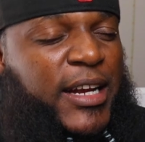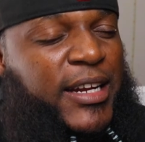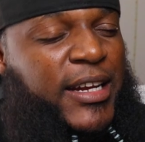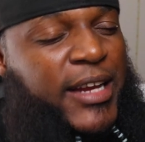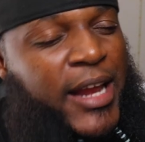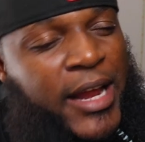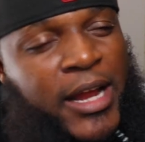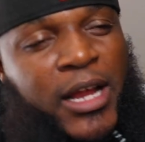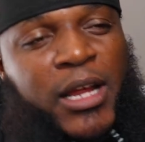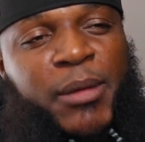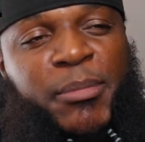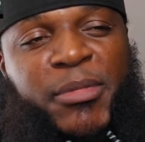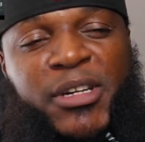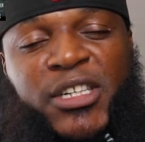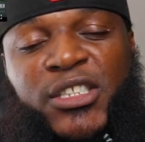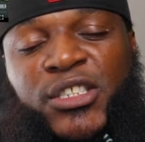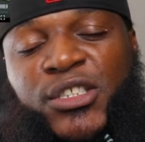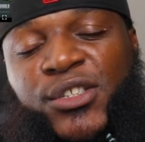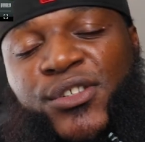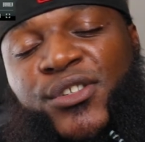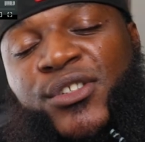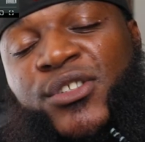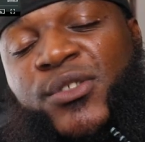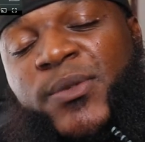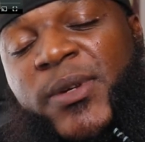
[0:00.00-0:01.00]
damn but as
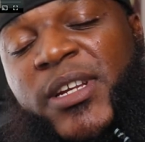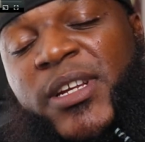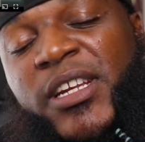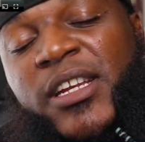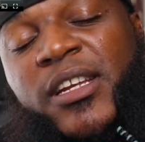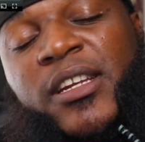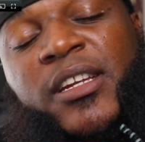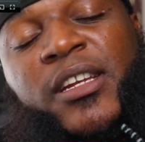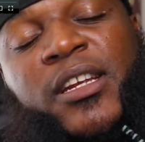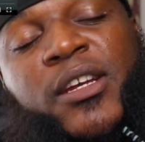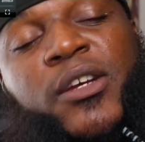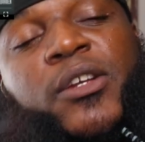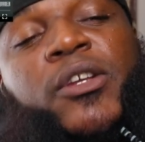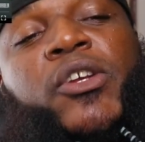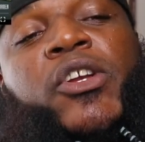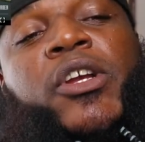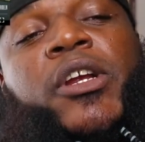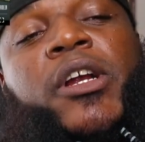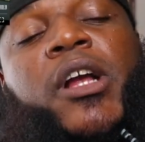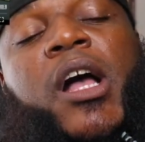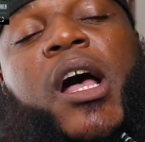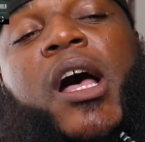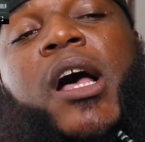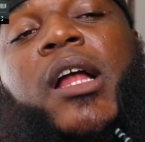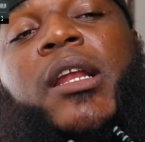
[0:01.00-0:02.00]
soon as we get killed you
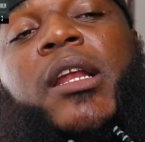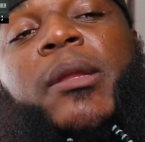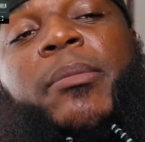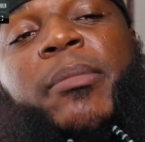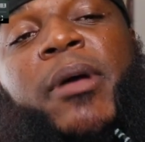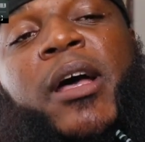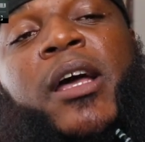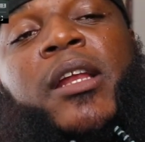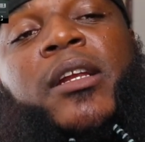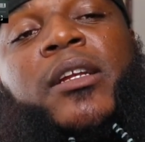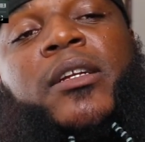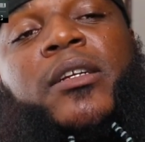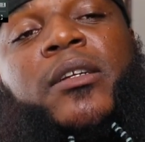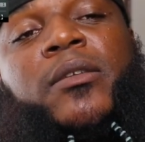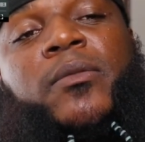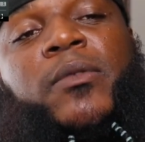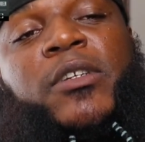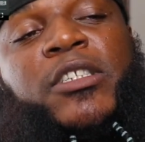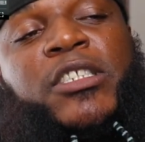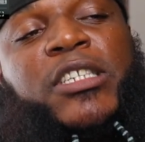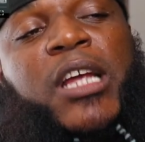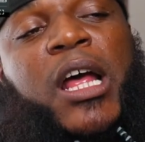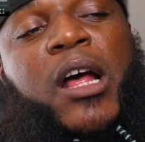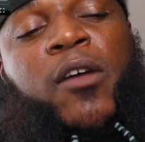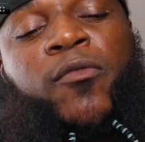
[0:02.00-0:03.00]
hear all about it
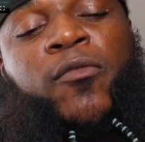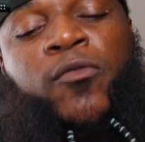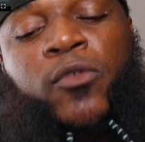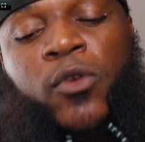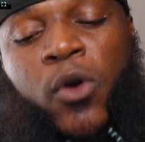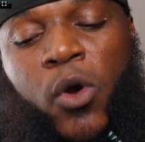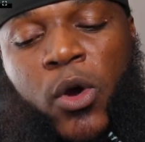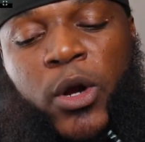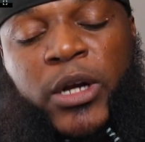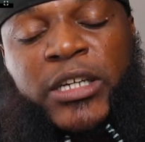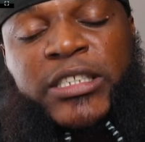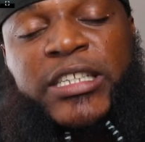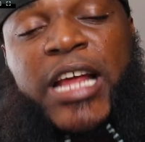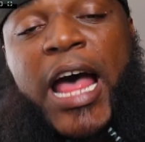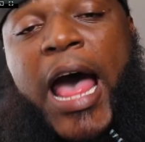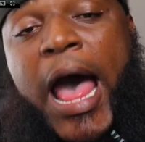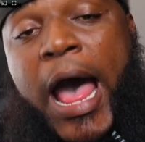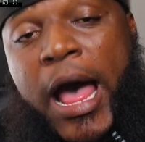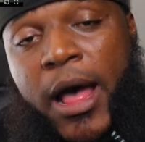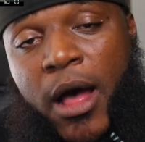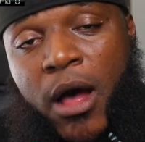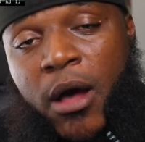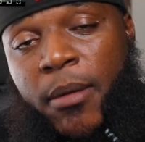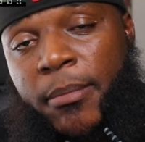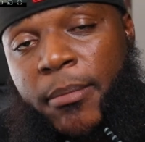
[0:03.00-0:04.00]
which of course
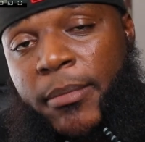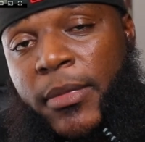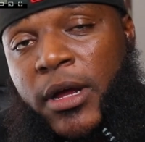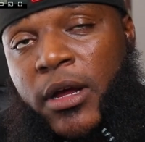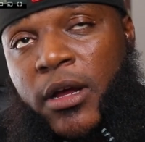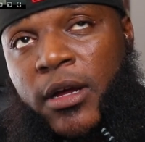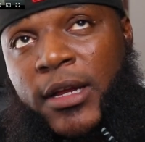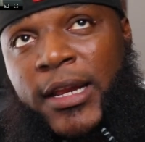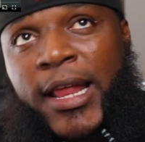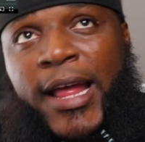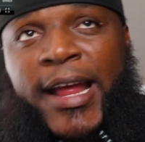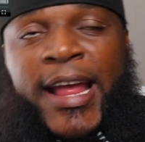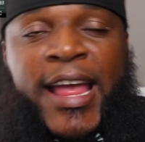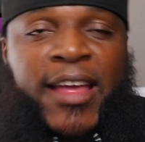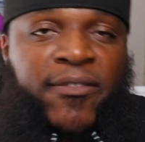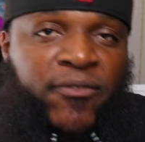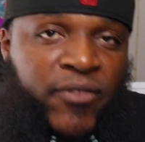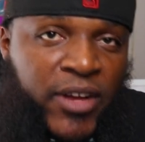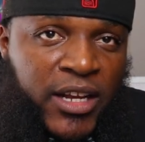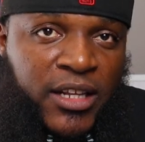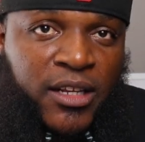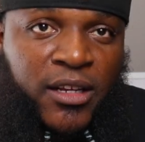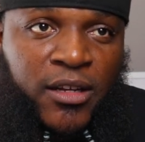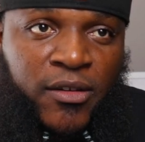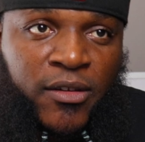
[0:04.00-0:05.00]
i am uh, like
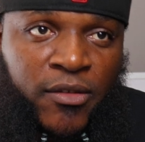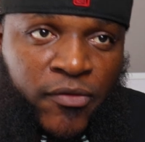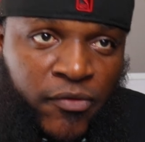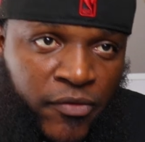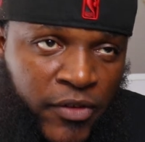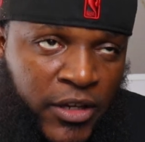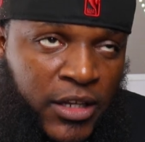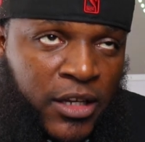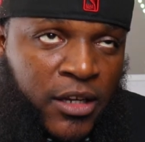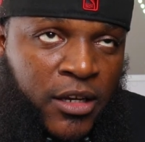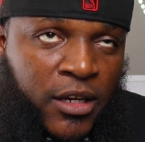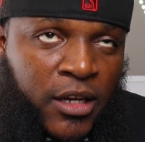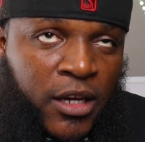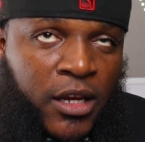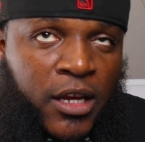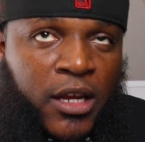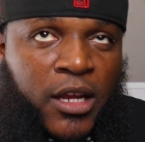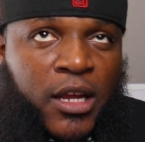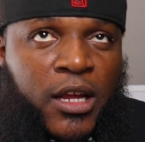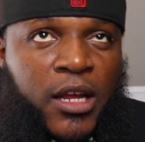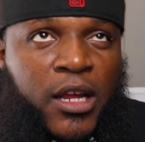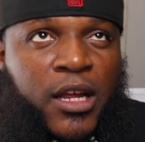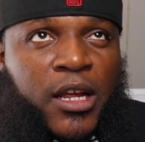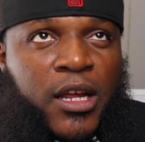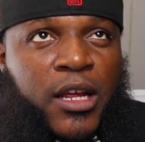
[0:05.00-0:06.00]
50 and 50
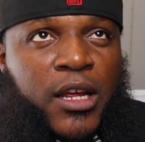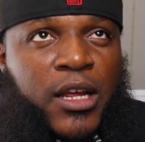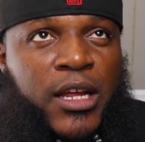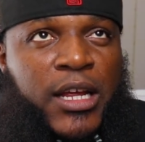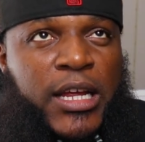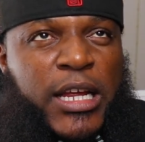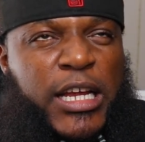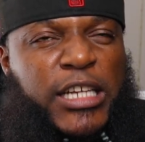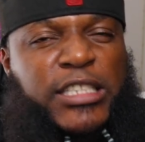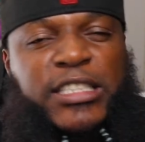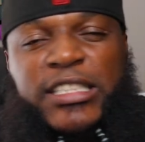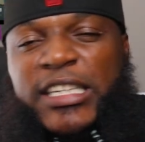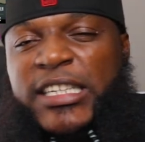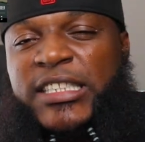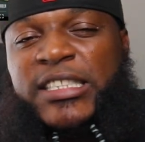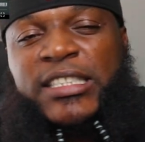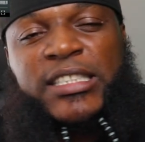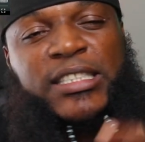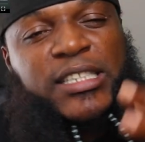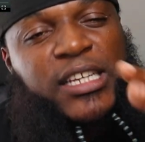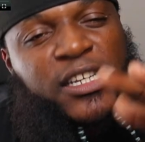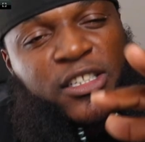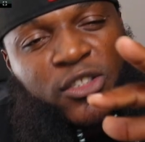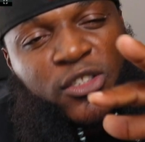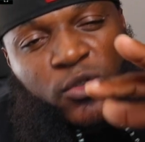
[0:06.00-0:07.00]
it's
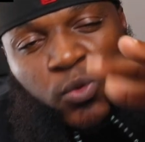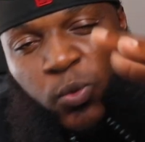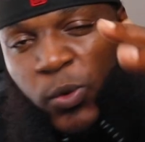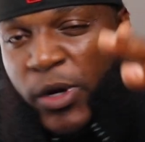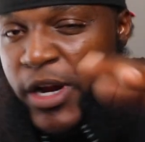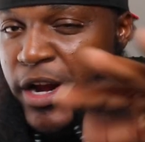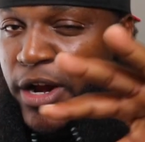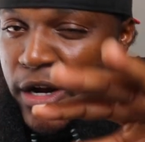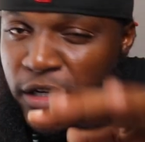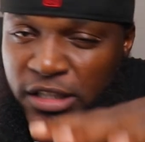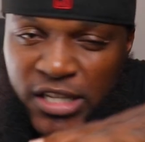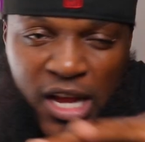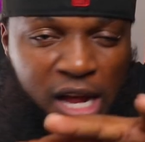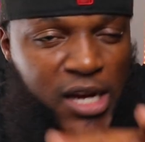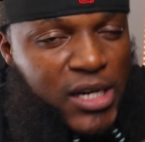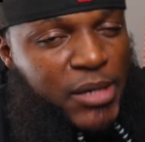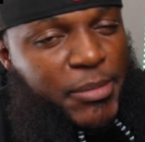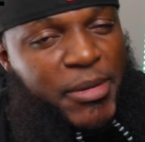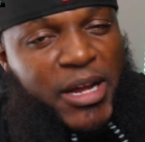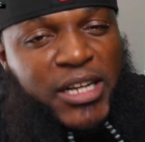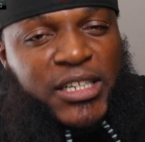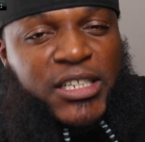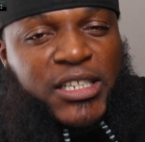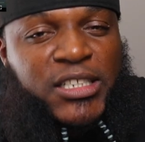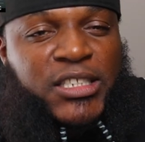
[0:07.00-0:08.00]
it's it's weird talking
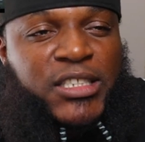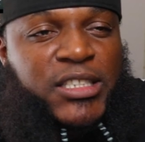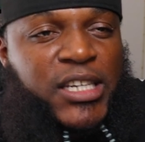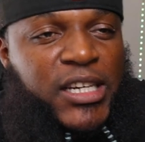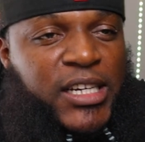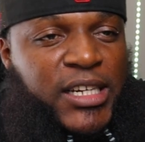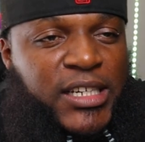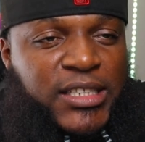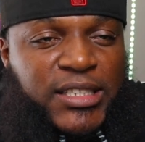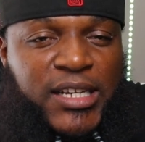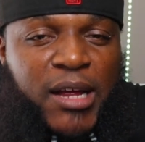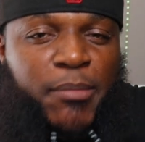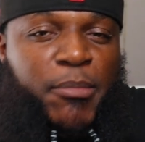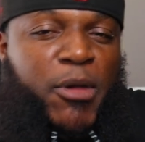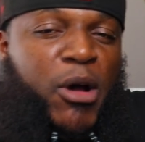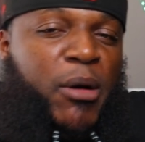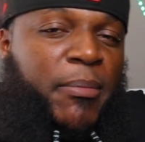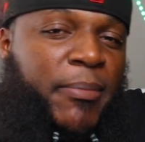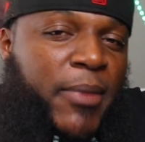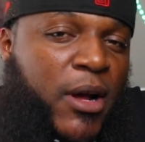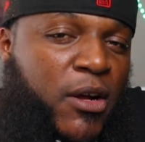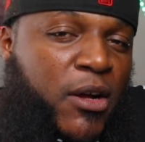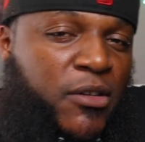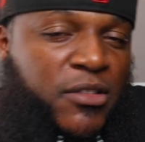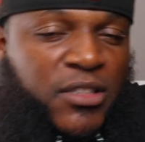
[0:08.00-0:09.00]
about this shit because I'm
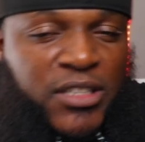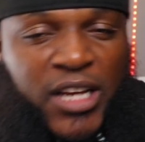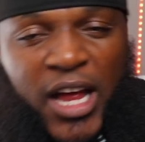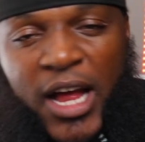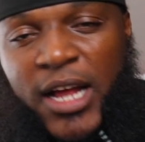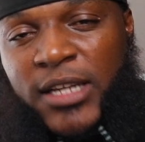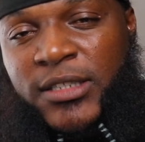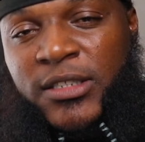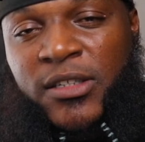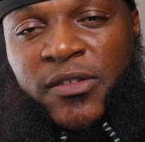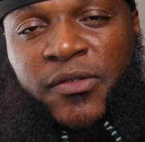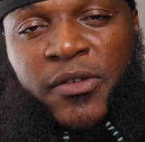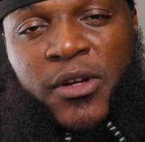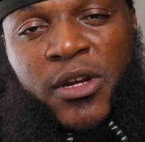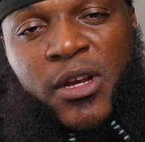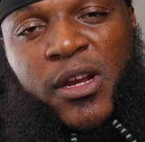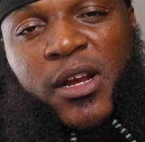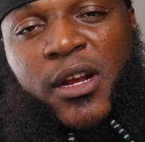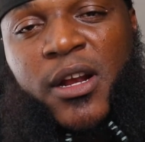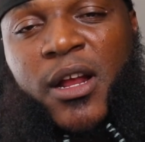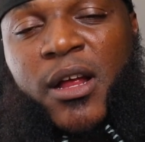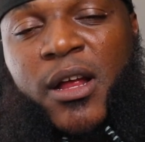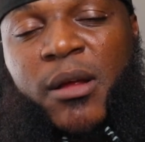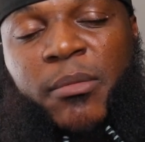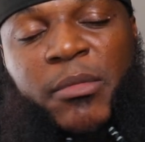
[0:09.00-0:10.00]
on both sides of it.
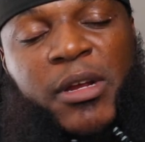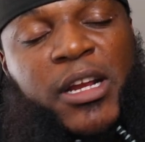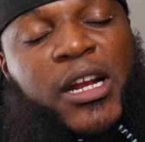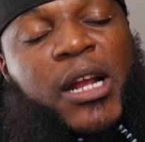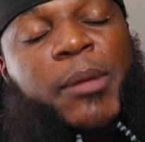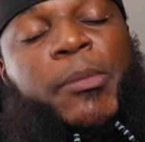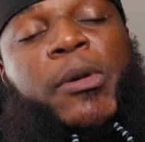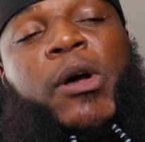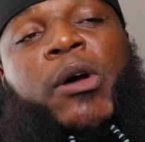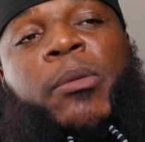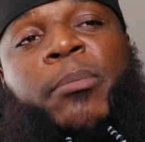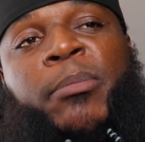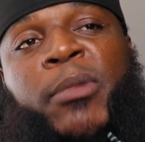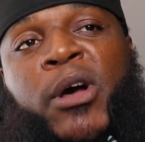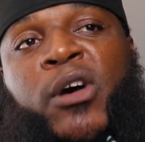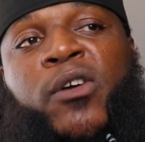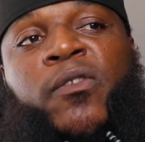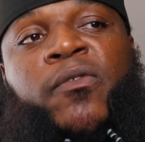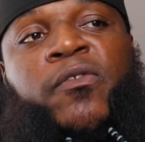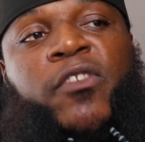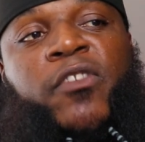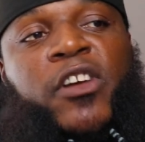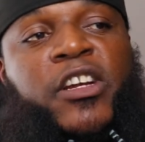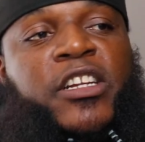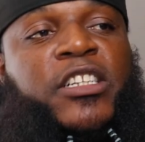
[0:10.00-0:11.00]
You know what I mean? I'm on
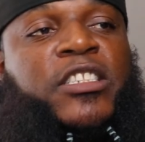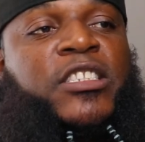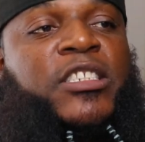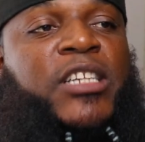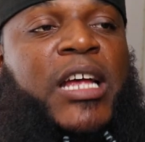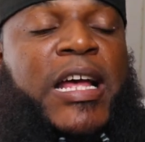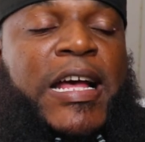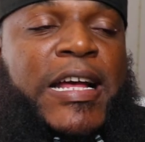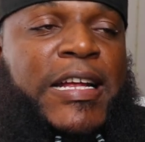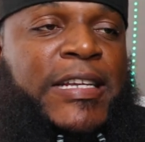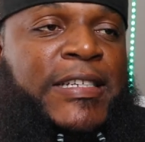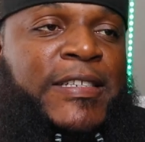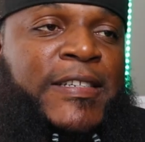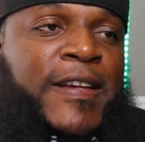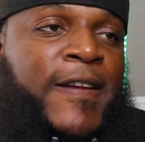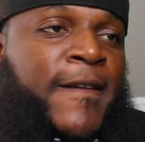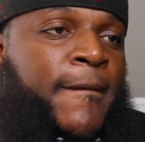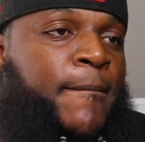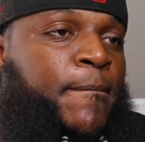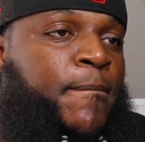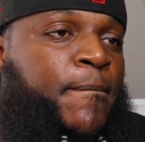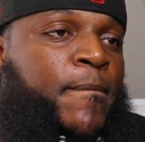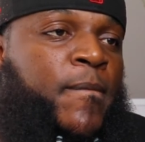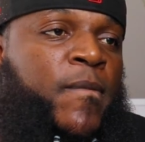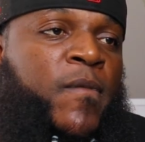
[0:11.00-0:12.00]
both fucking sides,
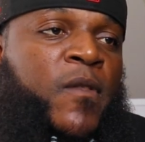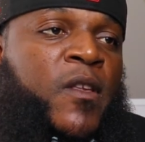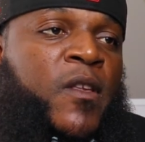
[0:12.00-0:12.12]
and